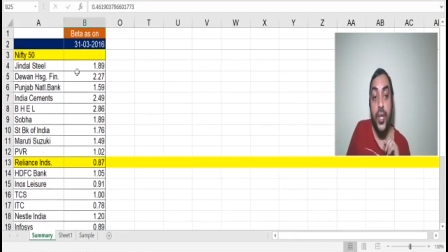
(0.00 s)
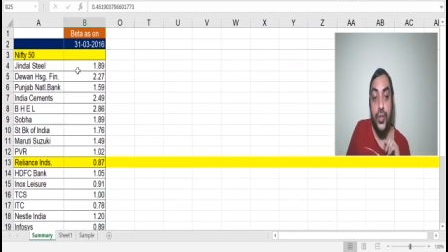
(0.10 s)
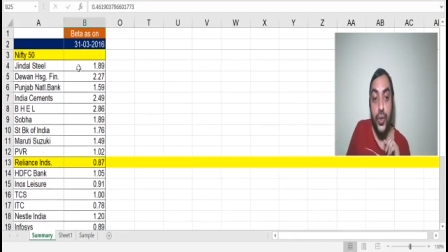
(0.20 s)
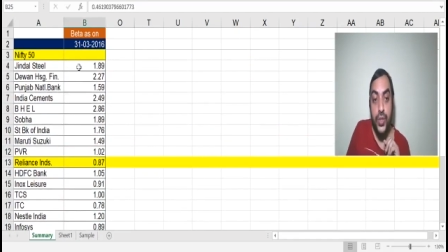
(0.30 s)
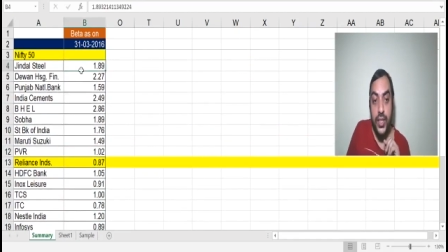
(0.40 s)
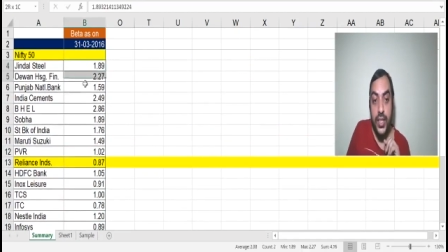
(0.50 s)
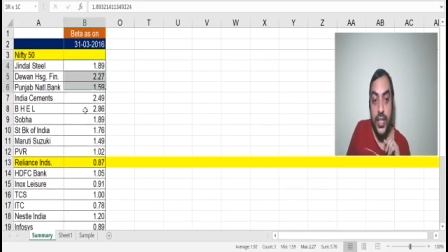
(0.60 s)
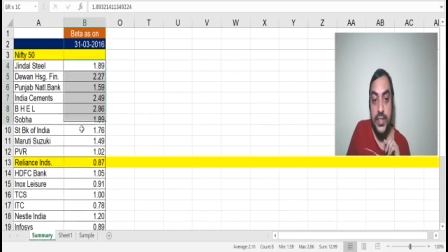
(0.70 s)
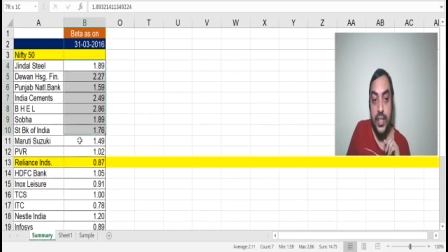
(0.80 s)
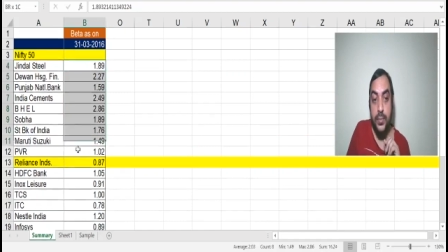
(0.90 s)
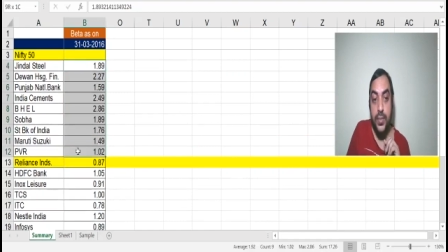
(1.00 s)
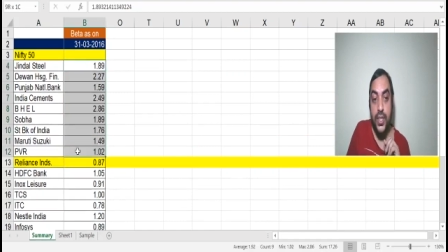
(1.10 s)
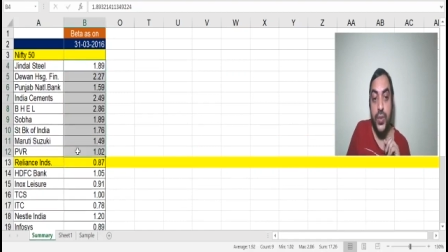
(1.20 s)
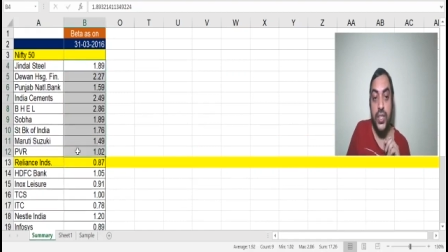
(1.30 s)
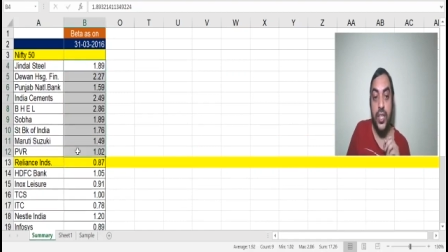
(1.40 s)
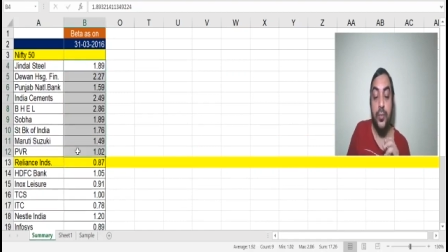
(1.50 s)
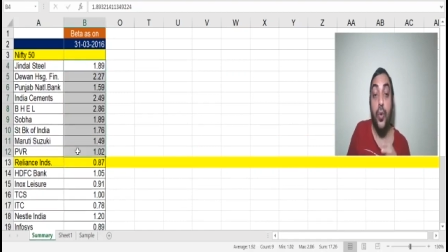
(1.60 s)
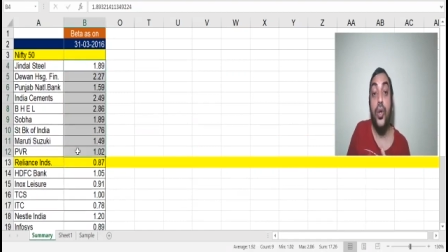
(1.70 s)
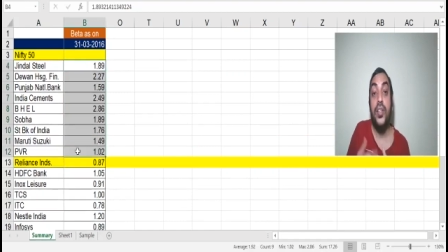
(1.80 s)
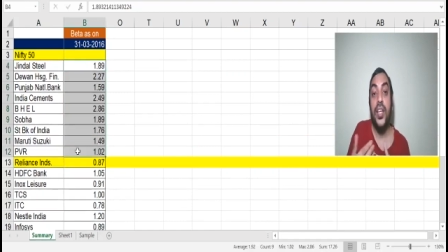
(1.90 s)
So you see these numbers which are
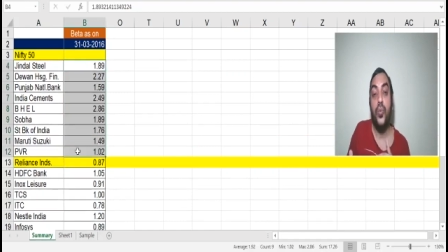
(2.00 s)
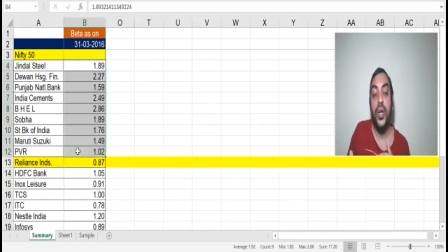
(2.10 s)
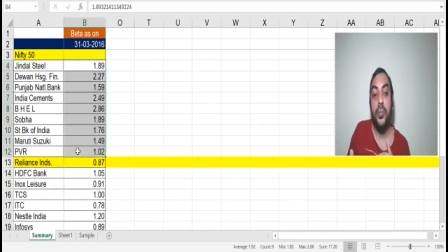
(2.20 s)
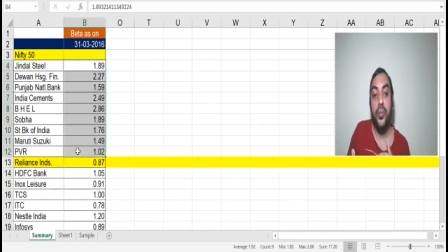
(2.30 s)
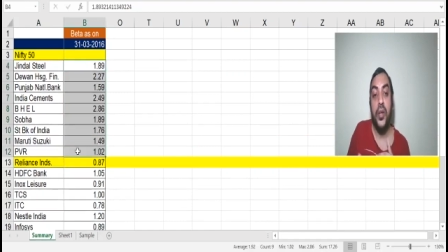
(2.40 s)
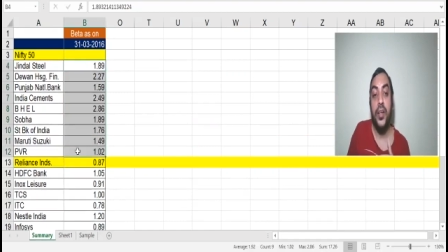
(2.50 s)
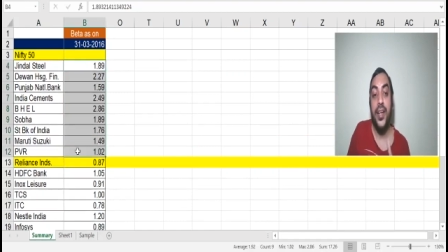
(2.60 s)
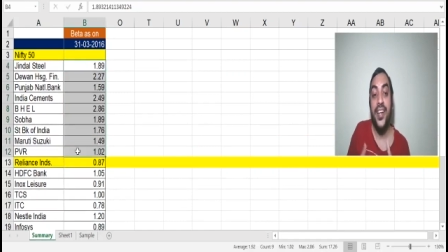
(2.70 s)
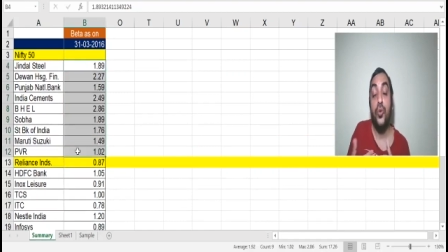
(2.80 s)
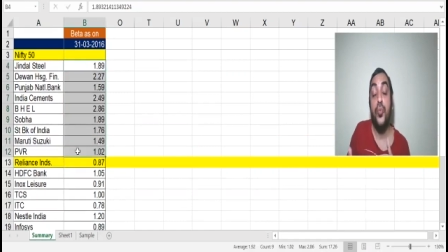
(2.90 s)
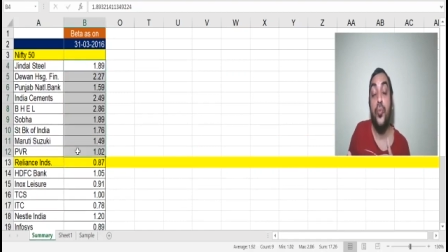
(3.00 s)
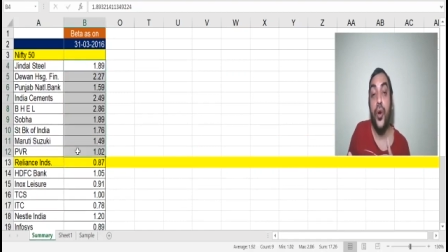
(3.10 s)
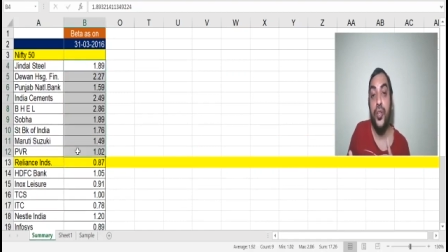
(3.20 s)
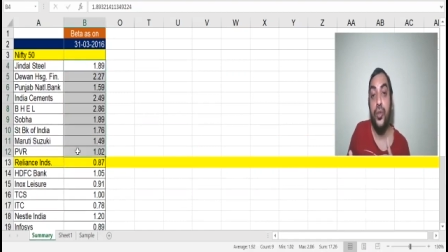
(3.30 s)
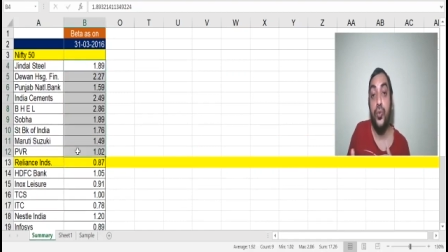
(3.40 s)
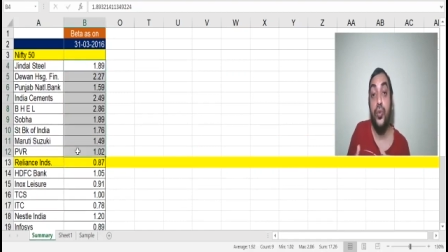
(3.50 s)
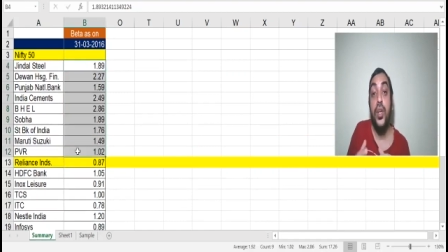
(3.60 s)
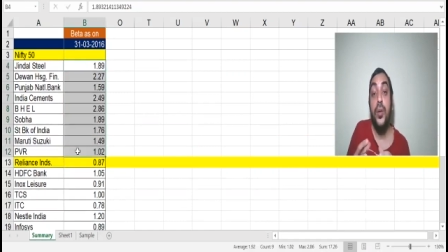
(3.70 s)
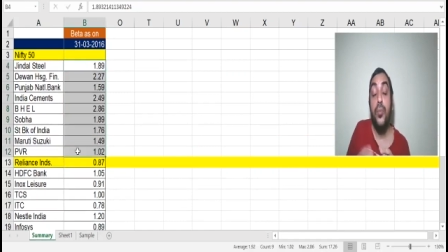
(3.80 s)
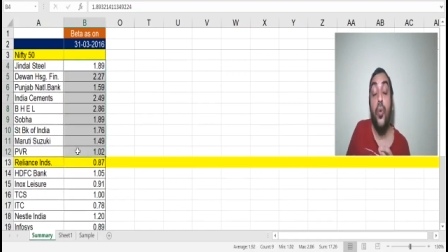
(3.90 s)
more than 1.8, 2.2,
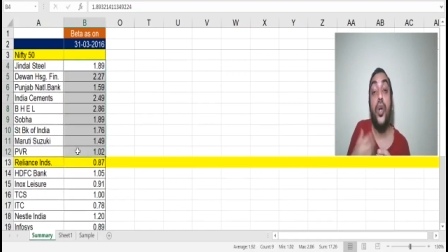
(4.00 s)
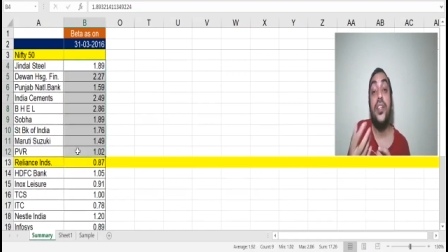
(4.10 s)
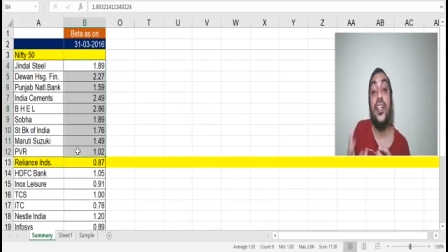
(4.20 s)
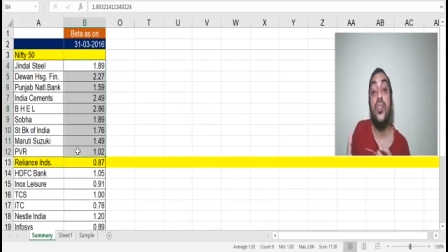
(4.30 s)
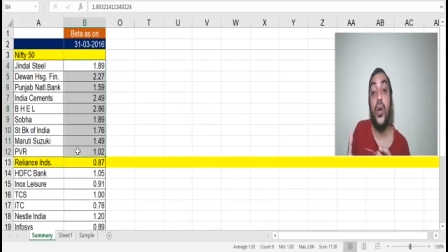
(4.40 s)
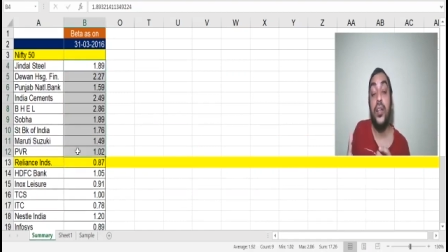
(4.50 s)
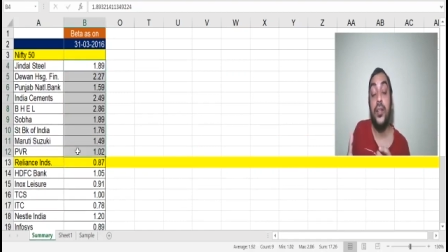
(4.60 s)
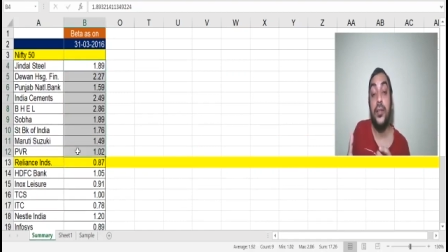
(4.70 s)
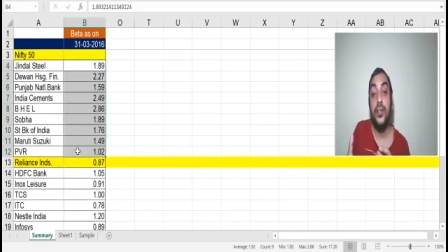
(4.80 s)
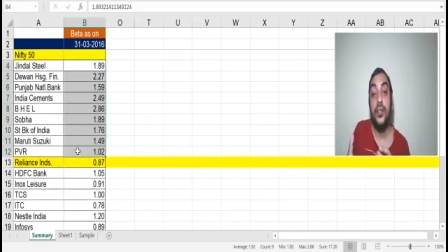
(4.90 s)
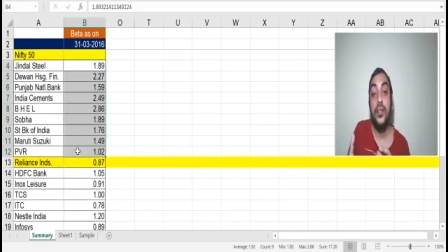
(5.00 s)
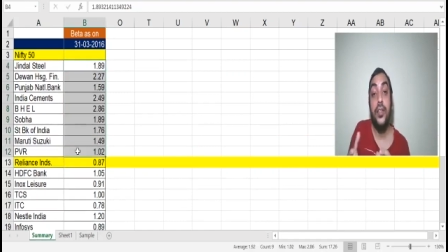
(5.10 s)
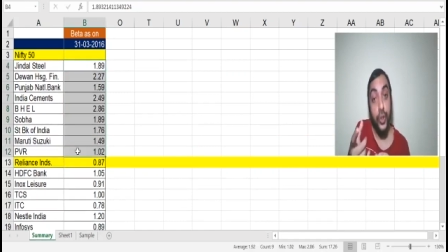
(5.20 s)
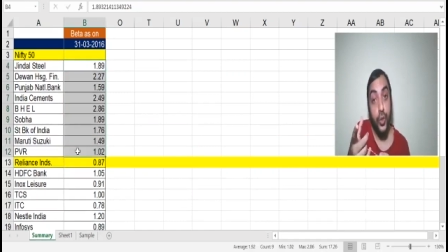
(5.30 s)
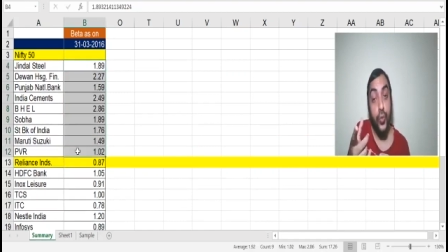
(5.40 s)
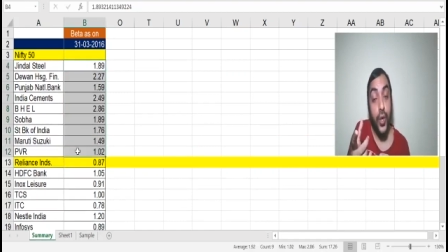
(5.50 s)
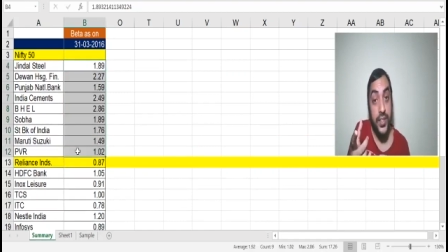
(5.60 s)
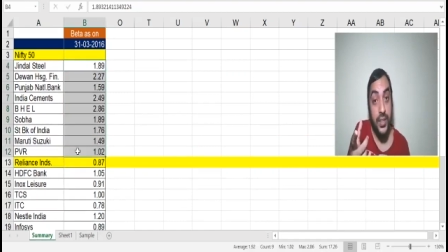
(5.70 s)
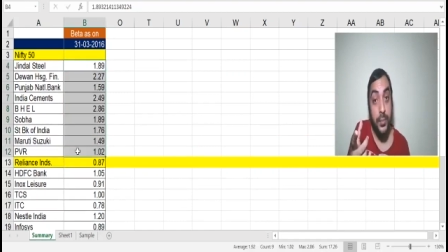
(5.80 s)
more than 1. You know what is the